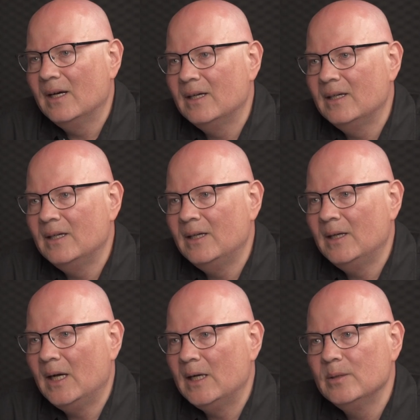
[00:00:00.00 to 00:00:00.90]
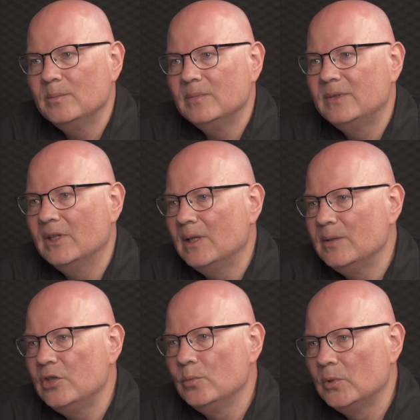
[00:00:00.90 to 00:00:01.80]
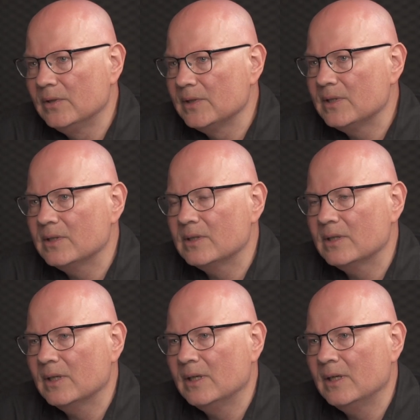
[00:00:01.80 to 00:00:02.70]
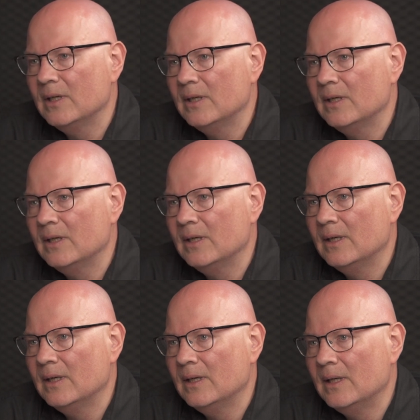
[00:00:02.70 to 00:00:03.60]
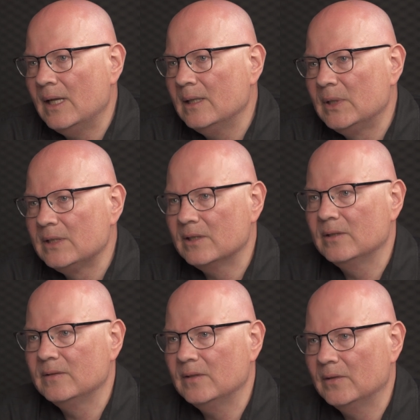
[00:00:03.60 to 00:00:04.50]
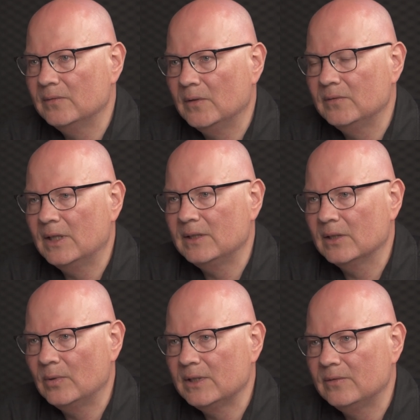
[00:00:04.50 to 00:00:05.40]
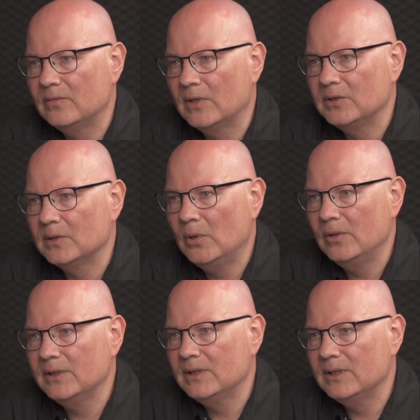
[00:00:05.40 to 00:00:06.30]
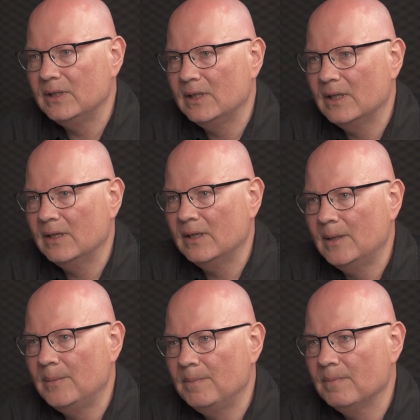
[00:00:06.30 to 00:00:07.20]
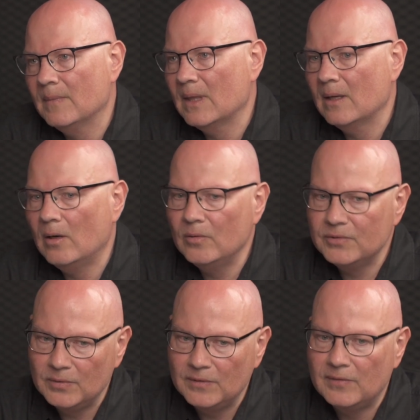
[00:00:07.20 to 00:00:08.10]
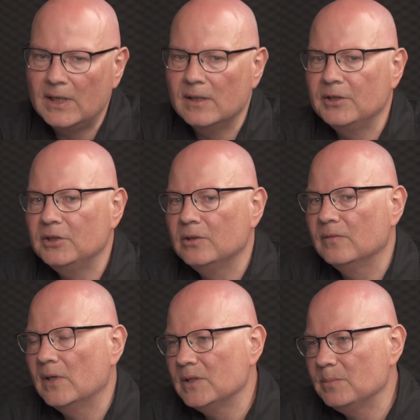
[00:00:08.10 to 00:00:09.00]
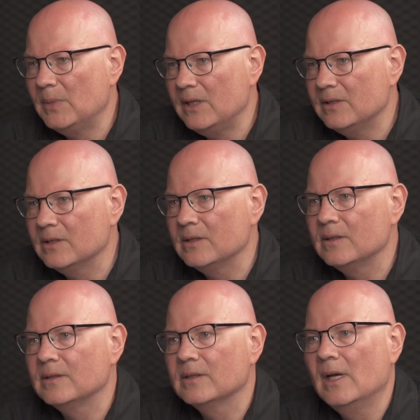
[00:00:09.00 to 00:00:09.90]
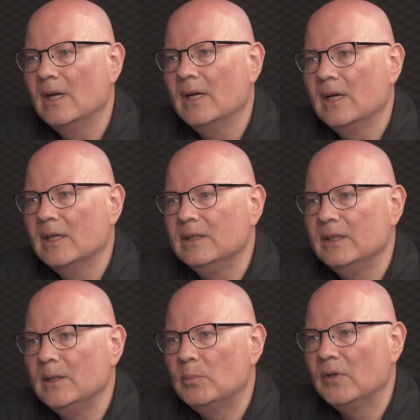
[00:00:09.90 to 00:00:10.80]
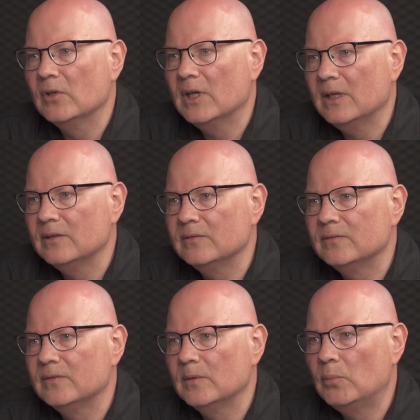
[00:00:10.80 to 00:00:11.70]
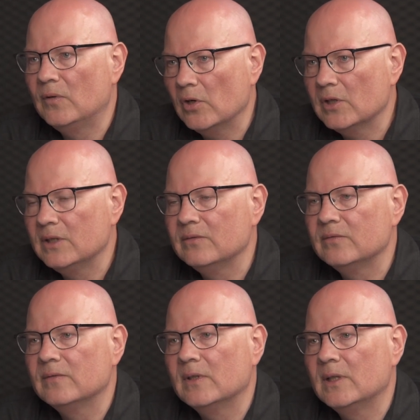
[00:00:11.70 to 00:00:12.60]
And there are numerous elements of that aggressive Russia's policy. Also the violation of airspaces, the provocative